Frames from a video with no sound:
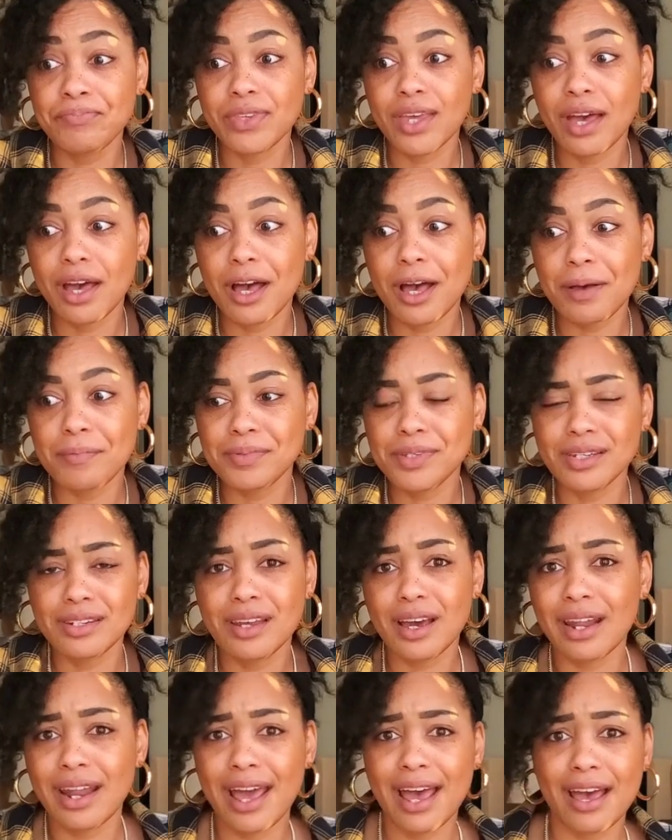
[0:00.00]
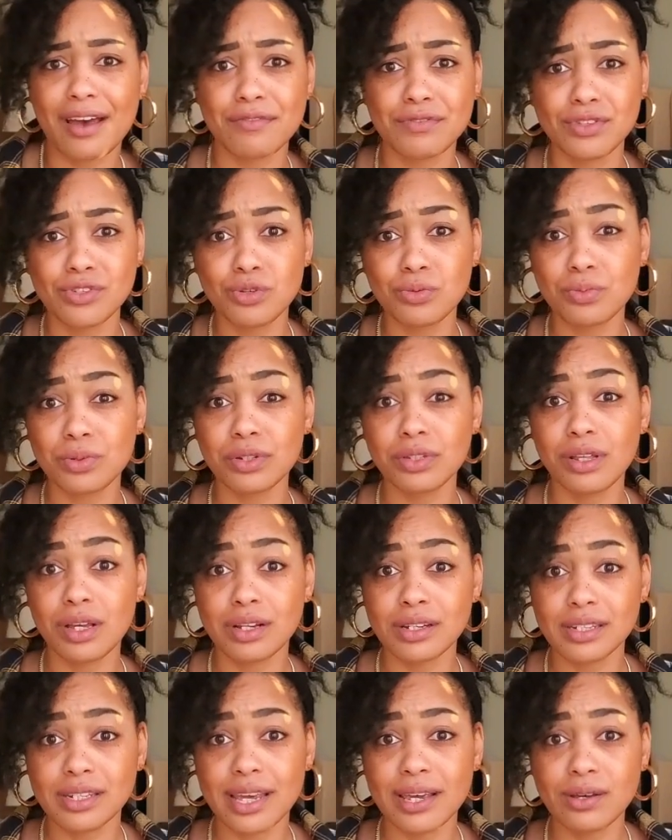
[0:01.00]
Um, to not have super
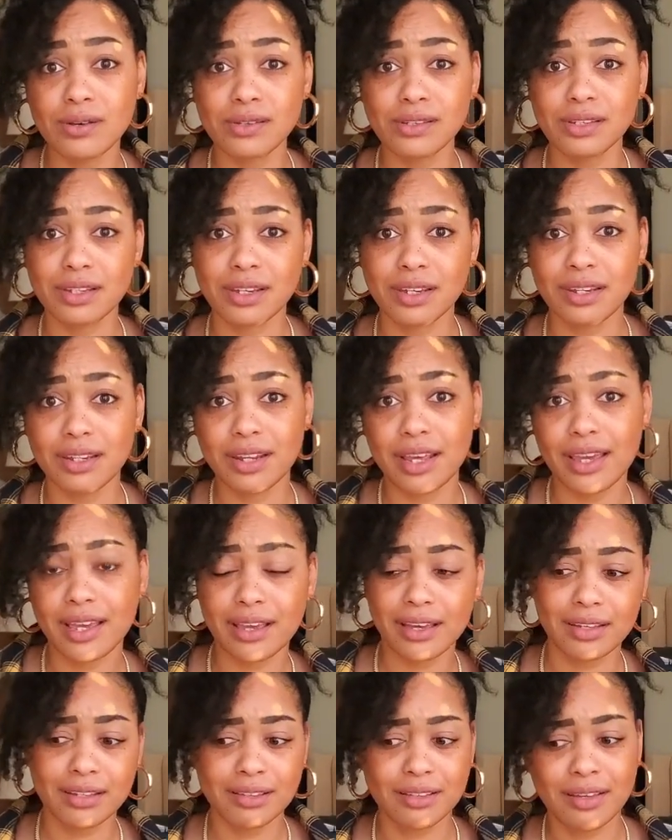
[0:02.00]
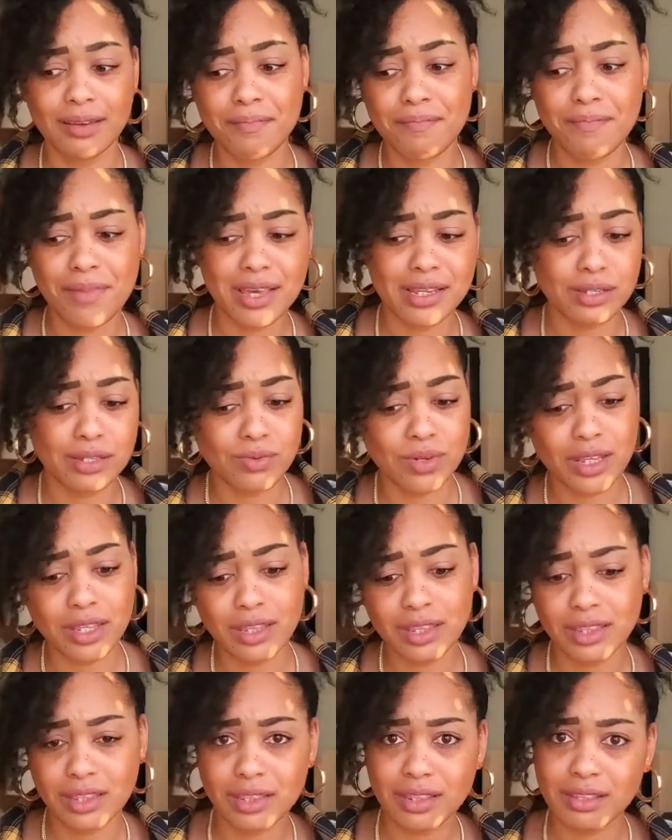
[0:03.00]
long cycles, it can like mess
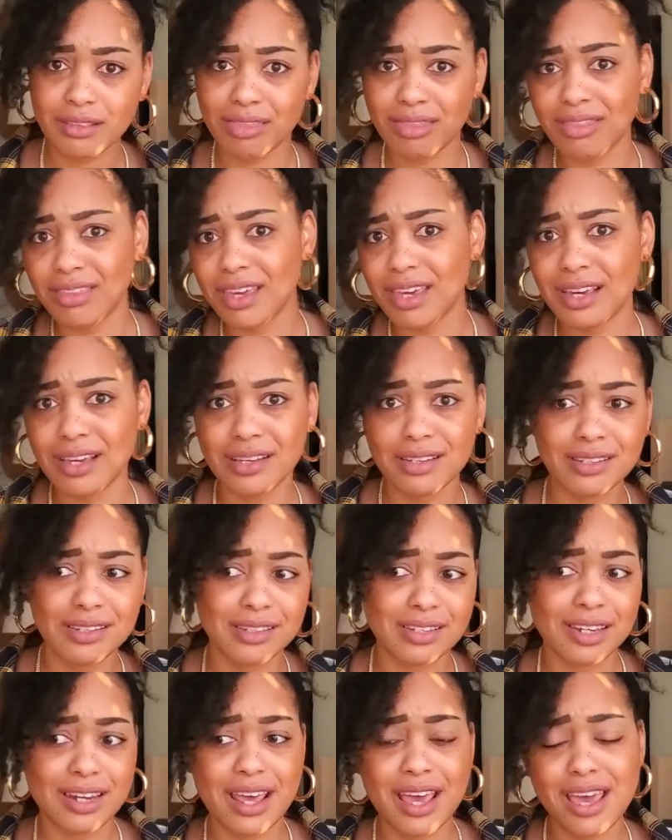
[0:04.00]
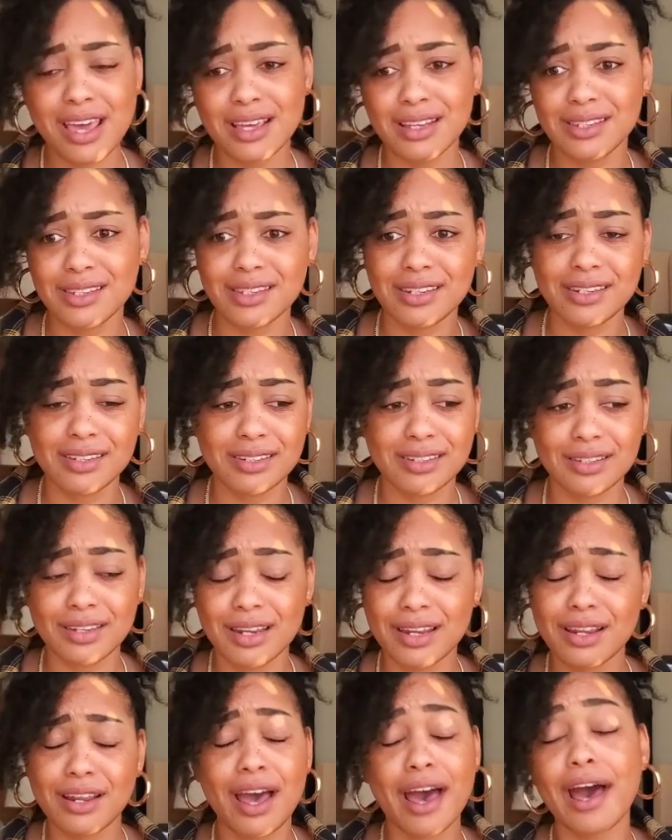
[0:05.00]
with things and eggs and uh,
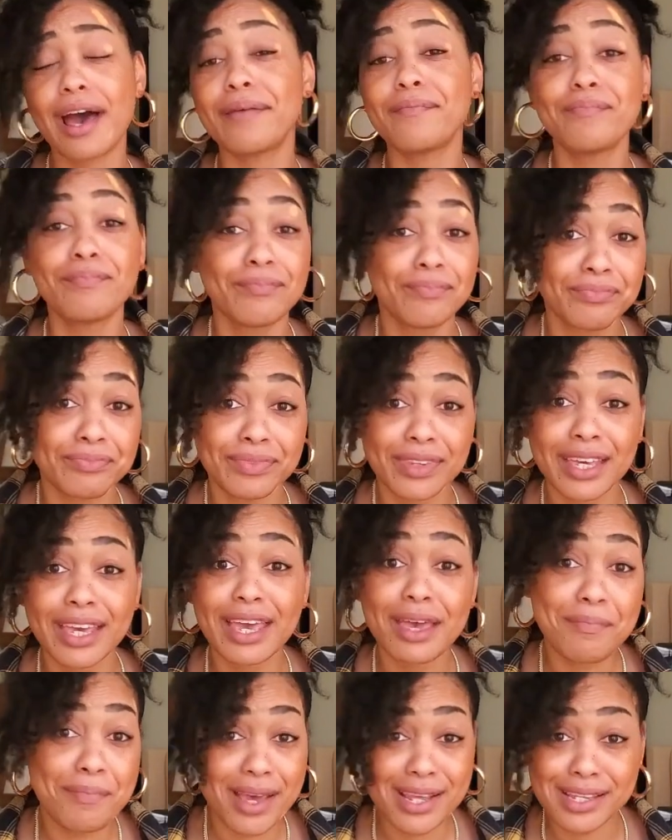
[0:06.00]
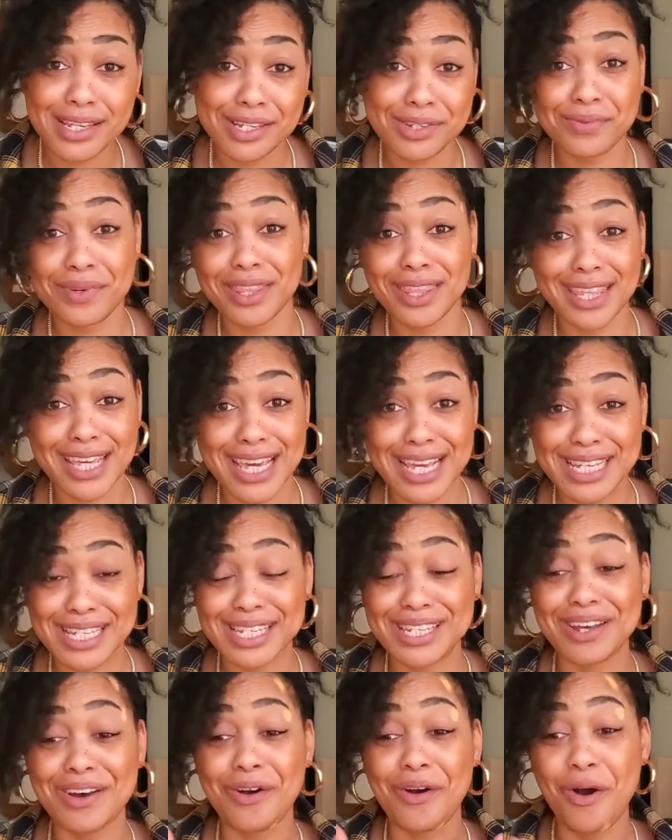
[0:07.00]
it messes with things.
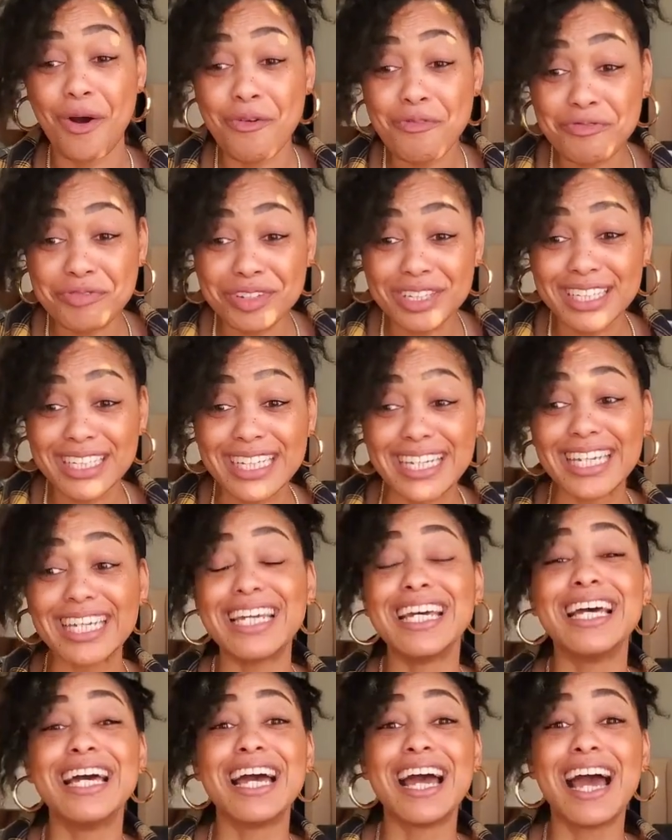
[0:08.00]
So hopefully